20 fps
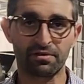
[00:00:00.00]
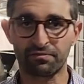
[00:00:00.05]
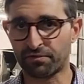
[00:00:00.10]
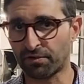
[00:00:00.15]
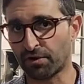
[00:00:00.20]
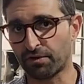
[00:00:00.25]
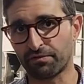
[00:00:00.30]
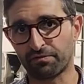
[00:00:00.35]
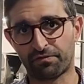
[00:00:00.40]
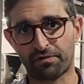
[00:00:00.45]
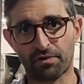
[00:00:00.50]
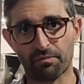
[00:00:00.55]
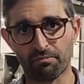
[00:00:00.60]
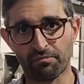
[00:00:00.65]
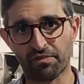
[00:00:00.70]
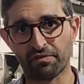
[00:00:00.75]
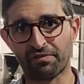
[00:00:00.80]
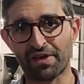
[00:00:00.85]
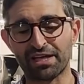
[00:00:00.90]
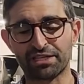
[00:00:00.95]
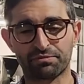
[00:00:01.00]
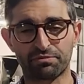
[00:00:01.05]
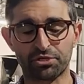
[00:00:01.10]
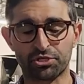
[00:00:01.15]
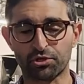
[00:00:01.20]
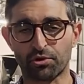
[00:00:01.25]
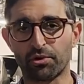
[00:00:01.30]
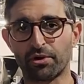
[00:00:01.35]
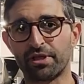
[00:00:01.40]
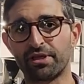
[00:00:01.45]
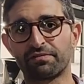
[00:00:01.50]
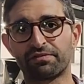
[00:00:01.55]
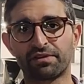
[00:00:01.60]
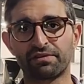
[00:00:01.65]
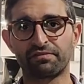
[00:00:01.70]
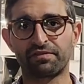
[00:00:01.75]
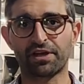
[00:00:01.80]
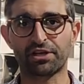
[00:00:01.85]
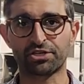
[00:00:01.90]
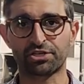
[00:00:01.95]
for the vast majority of
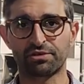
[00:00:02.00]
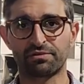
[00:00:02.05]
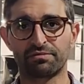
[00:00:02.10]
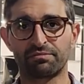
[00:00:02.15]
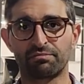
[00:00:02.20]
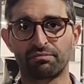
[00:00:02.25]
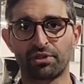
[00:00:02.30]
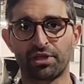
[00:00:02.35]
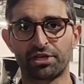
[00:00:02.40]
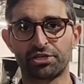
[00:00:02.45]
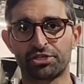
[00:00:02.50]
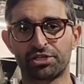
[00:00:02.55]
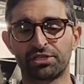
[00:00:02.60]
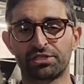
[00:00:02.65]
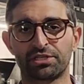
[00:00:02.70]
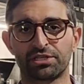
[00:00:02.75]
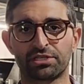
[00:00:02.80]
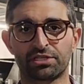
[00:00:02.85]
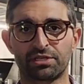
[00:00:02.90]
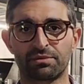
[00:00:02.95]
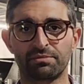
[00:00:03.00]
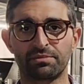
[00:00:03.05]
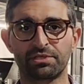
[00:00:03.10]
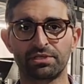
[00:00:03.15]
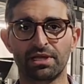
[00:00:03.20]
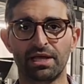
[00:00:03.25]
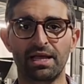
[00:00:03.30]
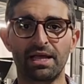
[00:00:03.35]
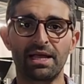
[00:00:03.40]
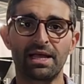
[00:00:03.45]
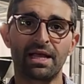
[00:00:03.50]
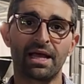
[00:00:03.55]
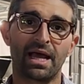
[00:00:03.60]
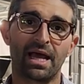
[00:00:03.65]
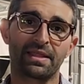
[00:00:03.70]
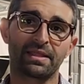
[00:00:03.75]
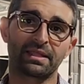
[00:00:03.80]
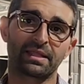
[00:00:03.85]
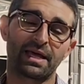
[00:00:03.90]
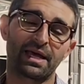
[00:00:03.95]
convection blanching systems.
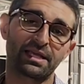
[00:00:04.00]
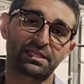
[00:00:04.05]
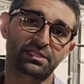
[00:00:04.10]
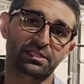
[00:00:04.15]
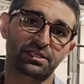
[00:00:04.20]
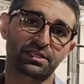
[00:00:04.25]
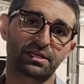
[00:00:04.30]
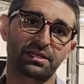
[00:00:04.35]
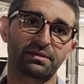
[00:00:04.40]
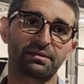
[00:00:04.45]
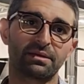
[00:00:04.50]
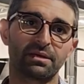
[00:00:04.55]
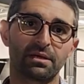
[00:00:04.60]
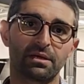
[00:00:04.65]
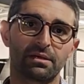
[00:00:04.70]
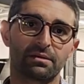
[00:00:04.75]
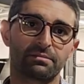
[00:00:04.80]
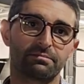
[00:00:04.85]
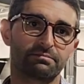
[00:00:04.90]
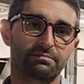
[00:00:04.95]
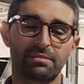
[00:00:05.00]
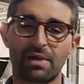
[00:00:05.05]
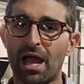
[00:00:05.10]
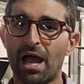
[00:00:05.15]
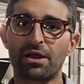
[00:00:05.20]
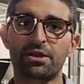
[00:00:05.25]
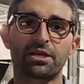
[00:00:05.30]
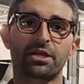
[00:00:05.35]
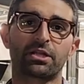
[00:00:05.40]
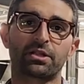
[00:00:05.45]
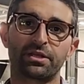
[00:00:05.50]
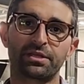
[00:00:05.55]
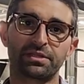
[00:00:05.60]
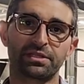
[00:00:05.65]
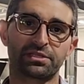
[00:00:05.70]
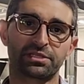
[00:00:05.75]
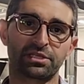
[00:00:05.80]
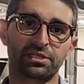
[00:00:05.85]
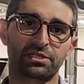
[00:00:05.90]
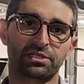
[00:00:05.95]
And then lastly, how do you clean the
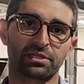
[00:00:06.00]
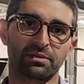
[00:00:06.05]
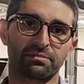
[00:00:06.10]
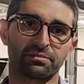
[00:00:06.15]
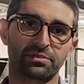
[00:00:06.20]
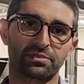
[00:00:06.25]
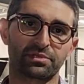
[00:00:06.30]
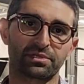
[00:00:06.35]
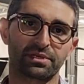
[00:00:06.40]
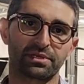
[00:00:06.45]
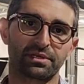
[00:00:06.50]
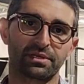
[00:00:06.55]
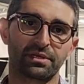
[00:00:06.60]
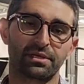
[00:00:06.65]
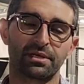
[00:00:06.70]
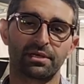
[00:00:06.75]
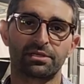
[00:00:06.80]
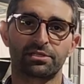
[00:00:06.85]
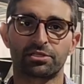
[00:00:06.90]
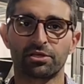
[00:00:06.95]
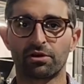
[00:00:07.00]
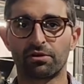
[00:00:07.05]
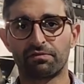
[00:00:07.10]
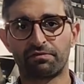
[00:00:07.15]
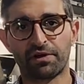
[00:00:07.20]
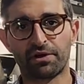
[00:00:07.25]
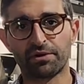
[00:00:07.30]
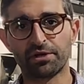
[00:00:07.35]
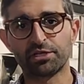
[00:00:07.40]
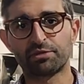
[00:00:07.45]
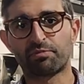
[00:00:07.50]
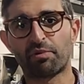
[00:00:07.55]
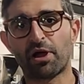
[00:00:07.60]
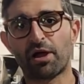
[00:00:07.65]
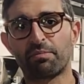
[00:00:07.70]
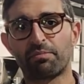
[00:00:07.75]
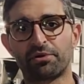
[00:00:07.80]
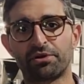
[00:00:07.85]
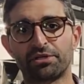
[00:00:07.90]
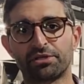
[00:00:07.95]
systems? So various
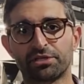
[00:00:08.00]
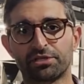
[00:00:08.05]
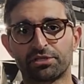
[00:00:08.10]
properties